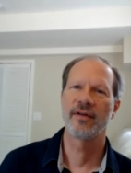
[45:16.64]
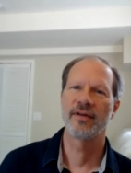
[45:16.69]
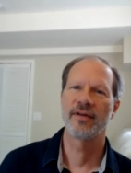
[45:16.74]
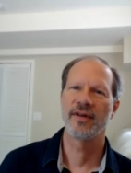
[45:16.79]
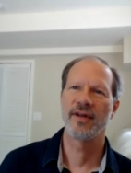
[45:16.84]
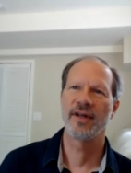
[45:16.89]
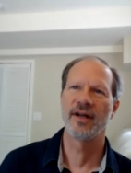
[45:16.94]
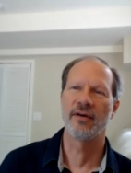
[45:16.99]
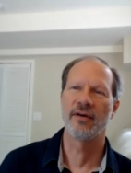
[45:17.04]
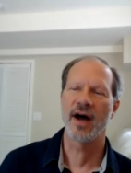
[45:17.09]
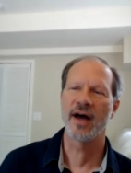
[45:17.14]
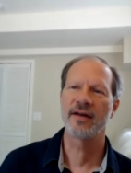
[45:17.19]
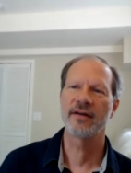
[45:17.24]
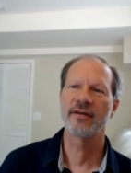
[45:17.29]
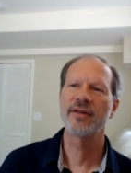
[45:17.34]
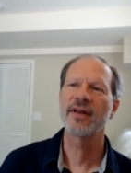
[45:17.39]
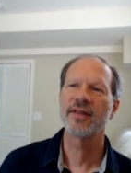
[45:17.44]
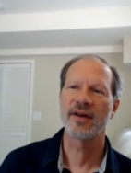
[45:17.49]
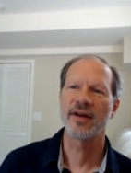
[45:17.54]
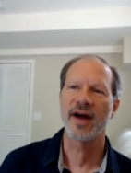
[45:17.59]
you know, I
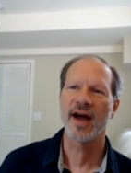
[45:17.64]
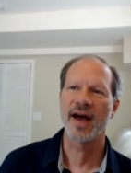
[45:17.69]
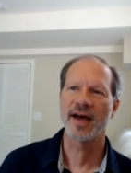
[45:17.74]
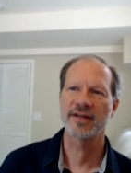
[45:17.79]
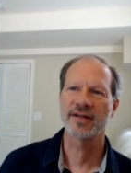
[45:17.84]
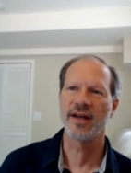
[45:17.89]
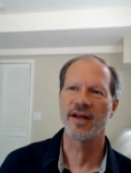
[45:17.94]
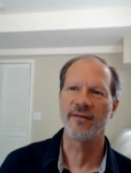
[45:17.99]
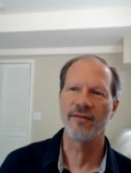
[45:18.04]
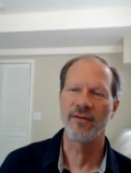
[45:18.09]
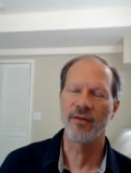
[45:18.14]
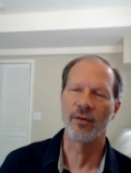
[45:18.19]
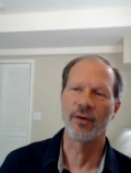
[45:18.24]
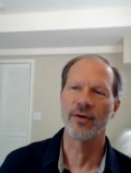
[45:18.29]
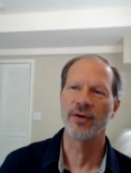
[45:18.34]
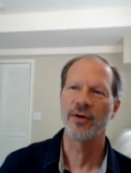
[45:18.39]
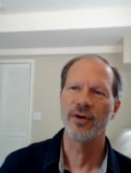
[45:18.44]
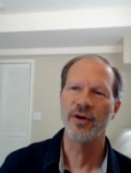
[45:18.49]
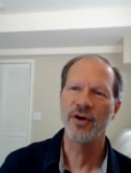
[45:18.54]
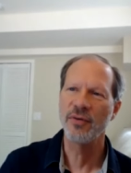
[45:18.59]
don't think they're asking
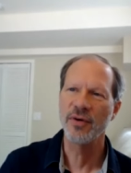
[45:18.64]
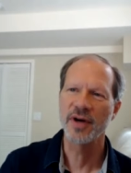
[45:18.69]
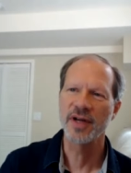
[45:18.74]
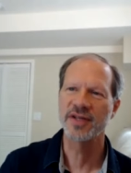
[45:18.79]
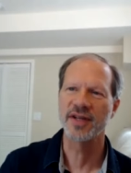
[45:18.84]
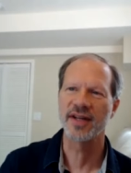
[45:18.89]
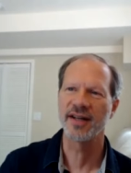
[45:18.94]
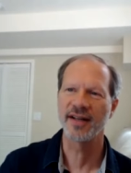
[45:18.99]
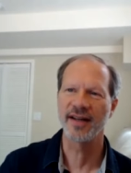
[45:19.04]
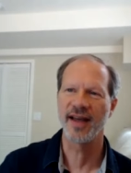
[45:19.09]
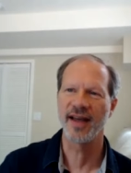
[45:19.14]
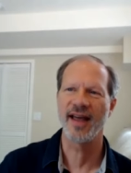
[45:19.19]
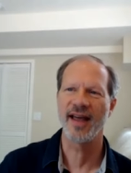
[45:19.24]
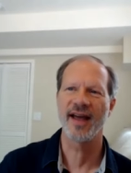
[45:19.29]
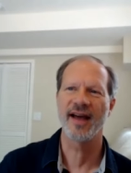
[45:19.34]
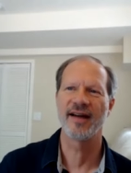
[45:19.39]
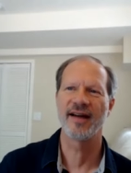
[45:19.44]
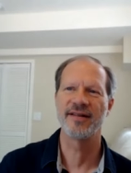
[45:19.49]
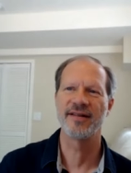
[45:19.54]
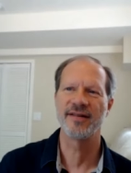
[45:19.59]
for who is it
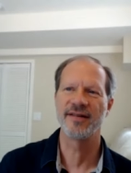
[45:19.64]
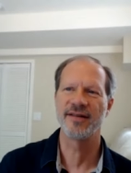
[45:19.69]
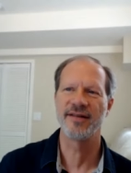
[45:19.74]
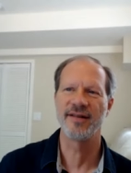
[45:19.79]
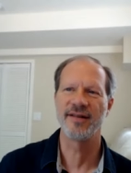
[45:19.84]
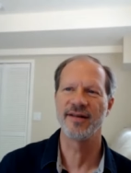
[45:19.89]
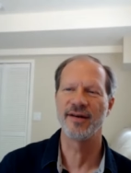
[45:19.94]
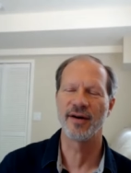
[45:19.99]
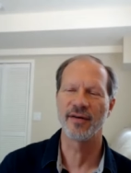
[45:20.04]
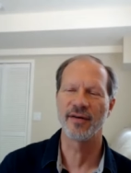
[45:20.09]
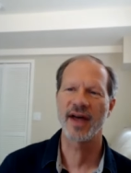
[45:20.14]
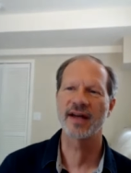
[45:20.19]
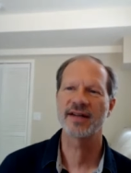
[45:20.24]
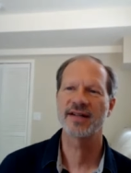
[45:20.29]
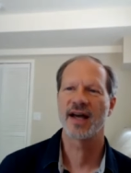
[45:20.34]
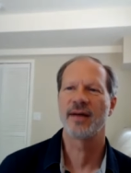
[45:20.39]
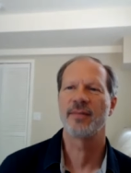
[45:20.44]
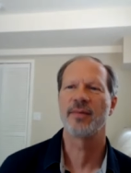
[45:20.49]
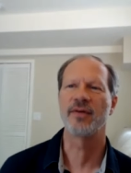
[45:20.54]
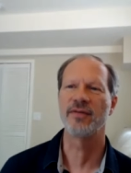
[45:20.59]
and, you know, that
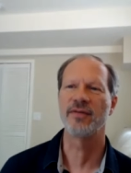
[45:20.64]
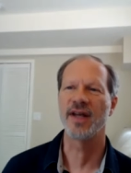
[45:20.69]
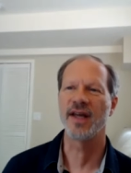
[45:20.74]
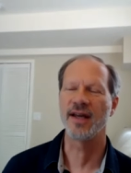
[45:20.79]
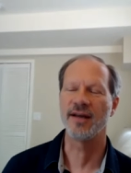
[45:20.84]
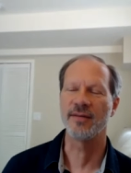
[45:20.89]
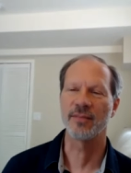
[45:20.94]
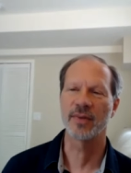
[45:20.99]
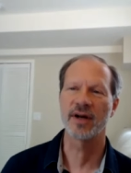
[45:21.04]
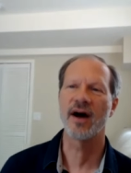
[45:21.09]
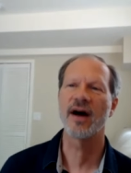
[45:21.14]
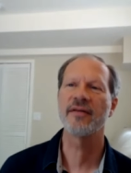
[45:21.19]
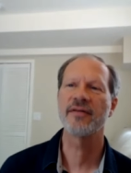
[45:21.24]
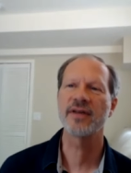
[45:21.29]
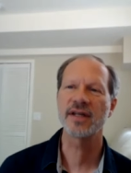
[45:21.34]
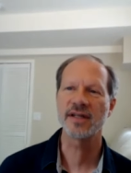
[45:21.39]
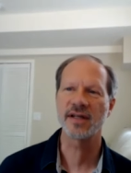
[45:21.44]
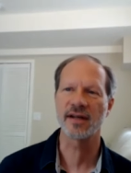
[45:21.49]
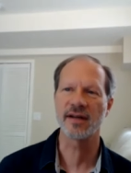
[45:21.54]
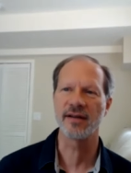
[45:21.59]
type of name. But
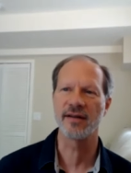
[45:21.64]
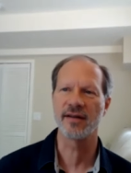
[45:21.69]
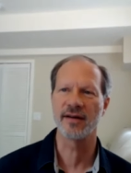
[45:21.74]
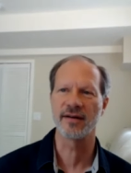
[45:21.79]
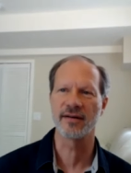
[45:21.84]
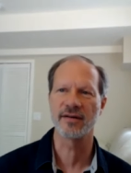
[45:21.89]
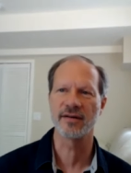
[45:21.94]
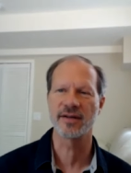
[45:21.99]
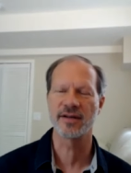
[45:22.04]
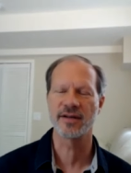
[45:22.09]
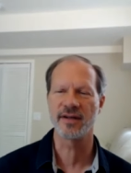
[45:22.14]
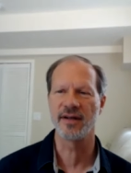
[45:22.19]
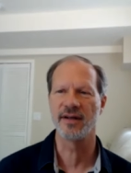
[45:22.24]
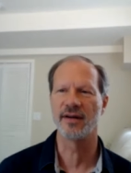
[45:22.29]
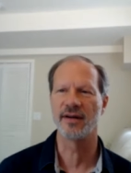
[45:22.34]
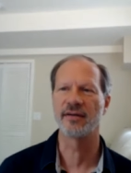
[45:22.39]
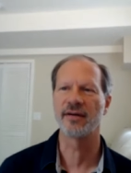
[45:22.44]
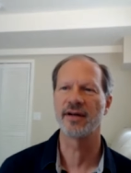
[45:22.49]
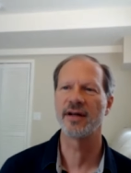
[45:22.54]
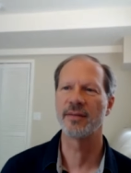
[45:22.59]
obviously there's, you
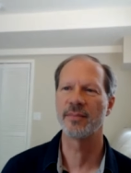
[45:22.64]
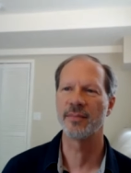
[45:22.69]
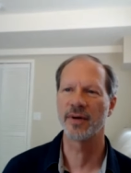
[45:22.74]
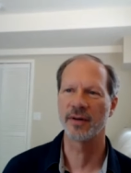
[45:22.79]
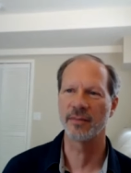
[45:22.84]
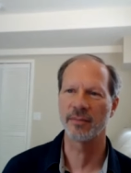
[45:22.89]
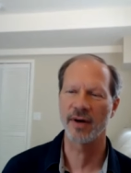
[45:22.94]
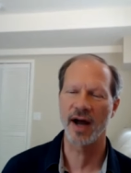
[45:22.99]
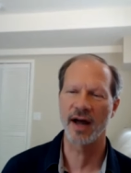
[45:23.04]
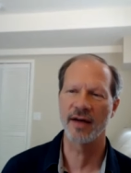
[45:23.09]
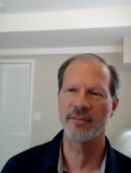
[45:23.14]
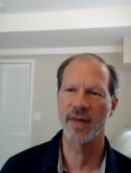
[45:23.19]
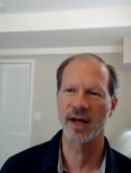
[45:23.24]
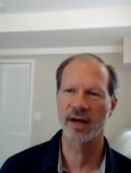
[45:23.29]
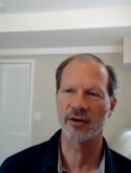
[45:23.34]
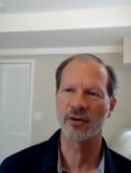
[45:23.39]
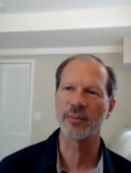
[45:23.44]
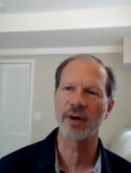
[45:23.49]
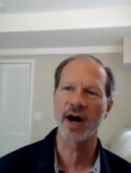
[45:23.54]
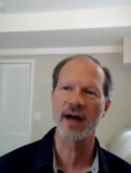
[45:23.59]
know, HIPAA private
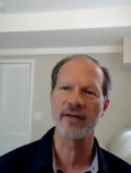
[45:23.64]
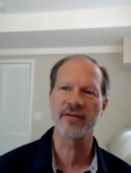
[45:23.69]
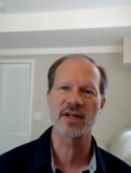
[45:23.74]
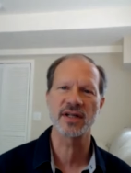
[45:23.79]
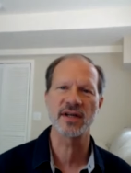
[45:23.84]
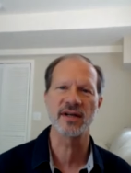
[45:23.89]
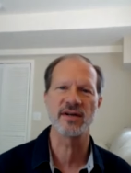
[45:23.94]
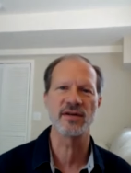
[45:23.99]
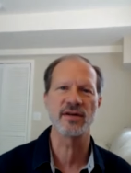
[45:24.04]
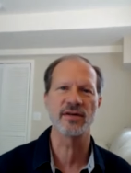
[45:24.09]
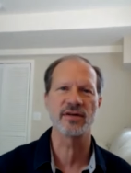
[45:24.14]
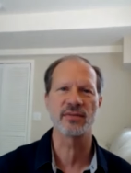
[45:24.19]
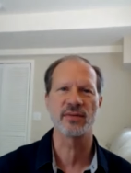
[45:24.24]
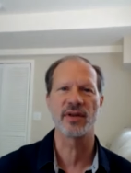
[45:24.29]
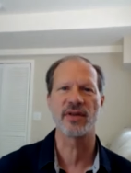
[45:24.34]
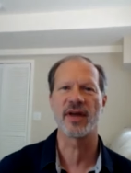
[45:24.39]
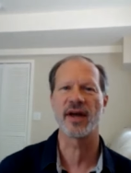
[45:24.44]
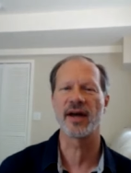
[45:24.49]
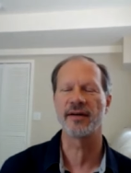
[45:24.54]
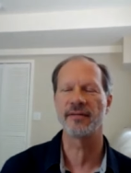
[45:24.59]
medical privacy issues
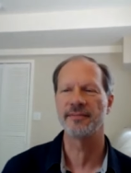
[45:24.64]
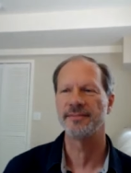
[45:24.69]
with that.